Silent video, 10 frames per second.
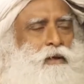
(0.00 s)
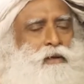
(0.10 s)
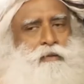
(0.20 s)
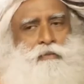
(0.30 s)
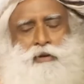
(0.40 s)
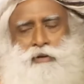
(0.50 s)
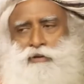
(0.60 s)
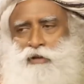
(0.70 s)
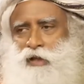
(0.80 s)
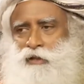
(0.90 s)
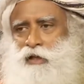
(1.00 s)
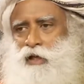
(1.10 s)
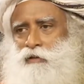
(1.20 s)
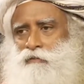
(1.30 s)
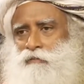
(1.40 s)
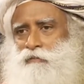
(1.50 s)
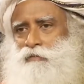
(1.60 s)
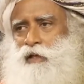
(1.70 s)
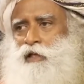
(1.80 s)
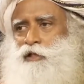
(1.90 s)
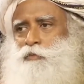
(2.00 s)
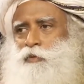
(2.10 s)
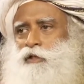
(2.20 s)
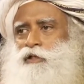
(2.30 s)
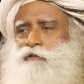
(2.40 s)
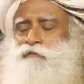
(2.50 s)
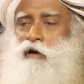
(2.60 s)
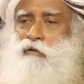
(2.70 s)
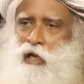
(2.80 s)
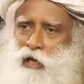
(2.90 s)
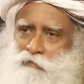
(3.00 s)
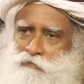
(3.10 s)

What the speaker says: Because right now, the experience of our life